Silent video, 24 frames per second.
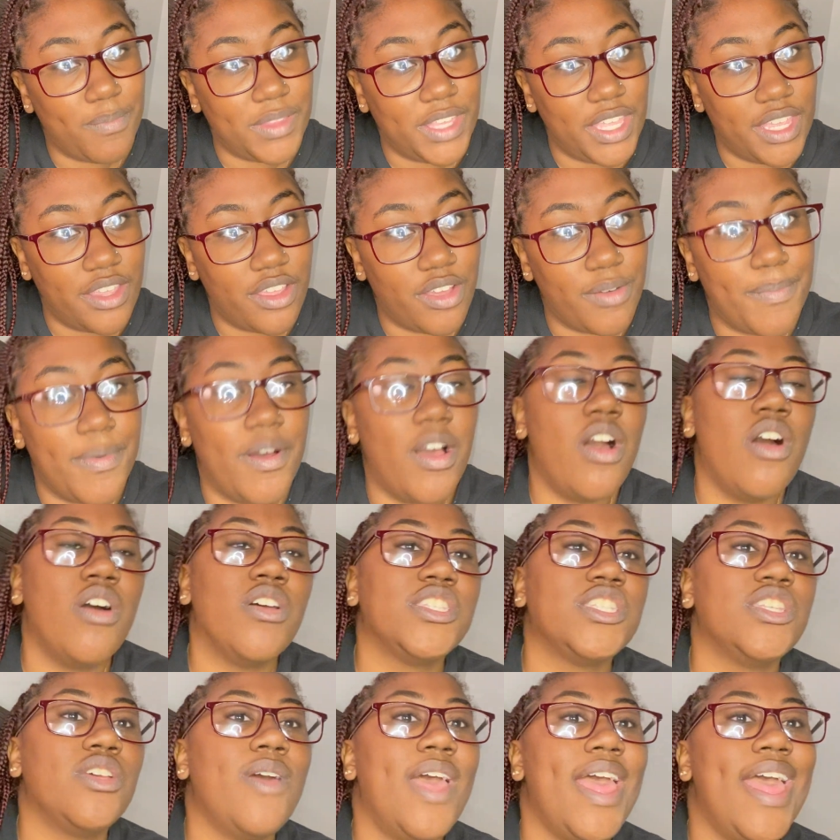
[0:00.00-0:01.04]
leader, but
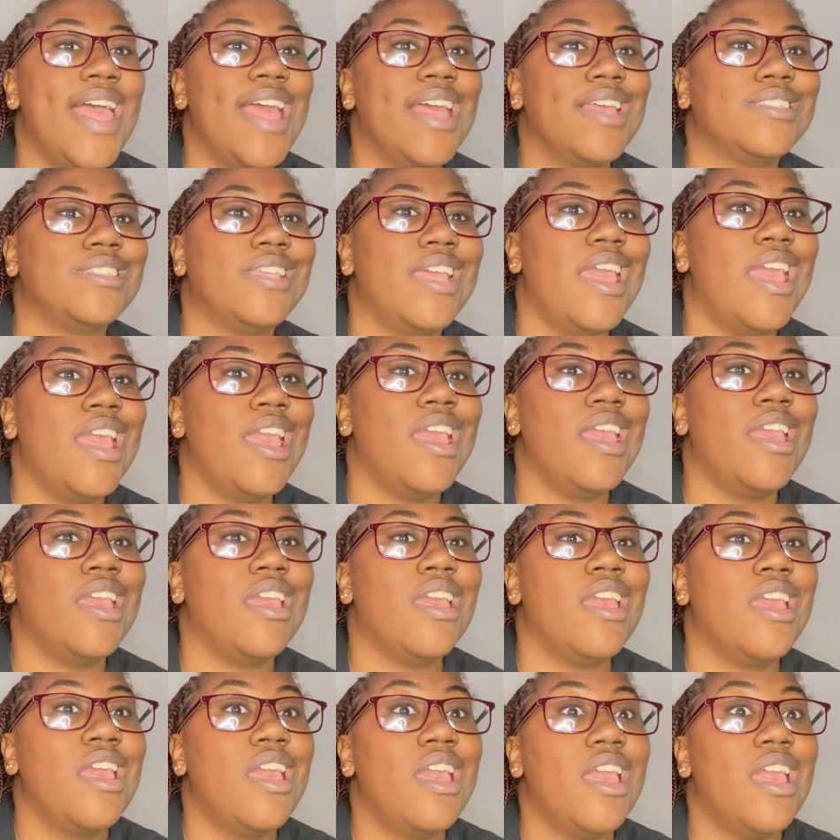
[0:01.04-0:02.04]
also as a